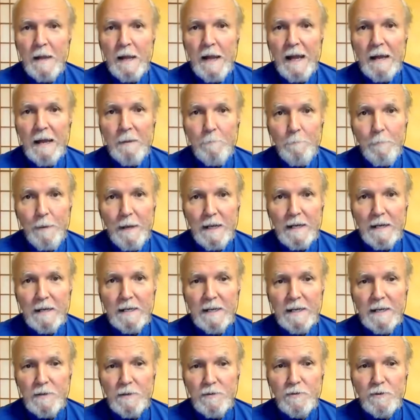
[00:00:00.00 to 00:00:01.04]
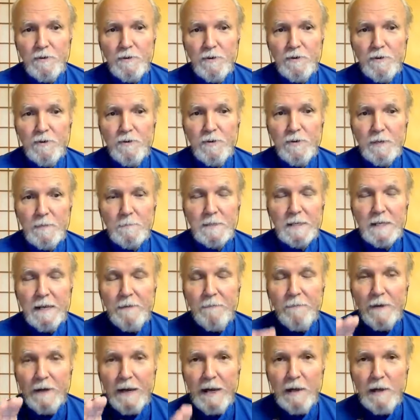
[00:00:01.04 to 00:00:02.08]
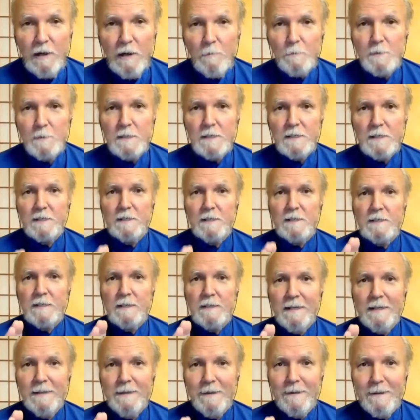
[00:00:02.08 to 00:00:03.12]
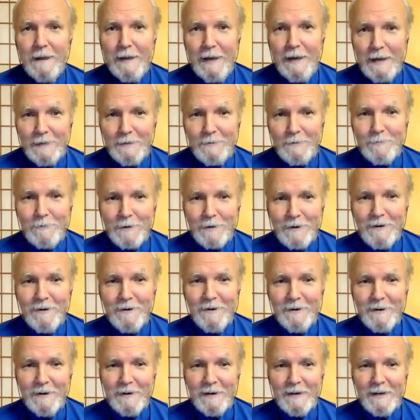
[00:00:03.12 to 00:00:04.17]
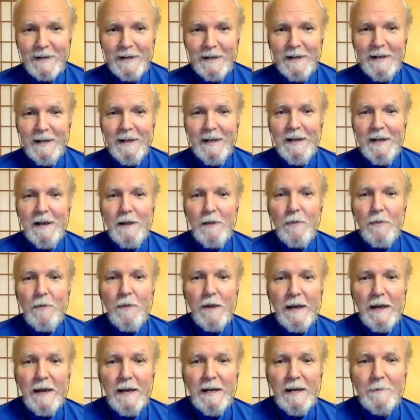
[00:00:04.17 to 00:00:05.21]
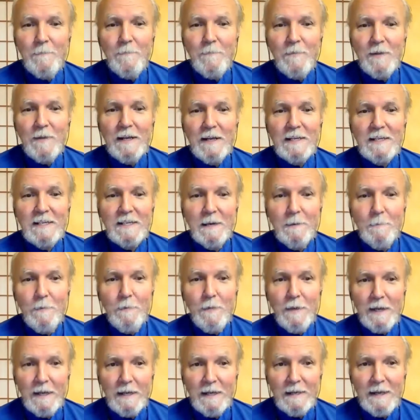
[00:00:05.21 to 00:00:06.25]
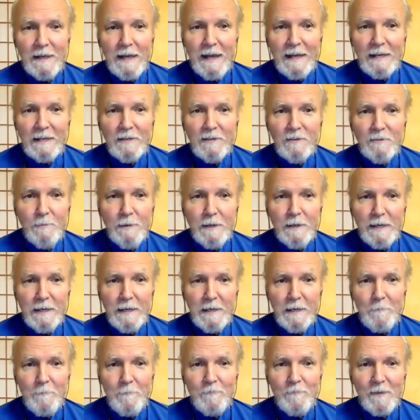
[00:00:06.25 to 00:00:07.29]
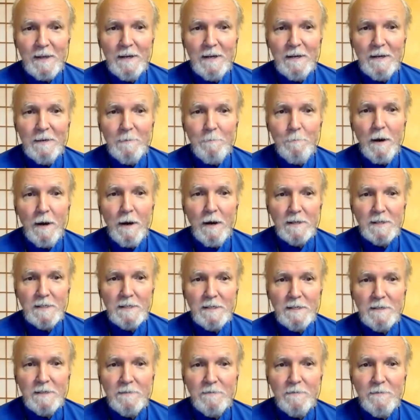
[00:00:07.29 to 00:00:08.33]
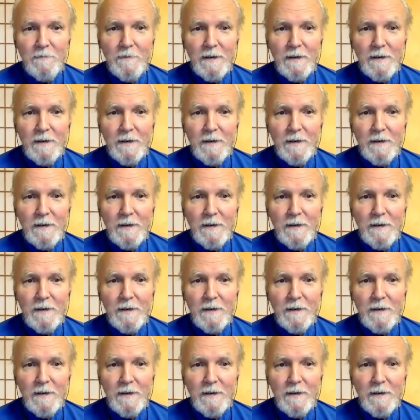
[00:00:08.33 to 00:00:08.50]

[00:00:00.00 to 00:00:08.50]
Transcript: and paying attention to dreams, if it helps us in that regard, then it's something that could be positive.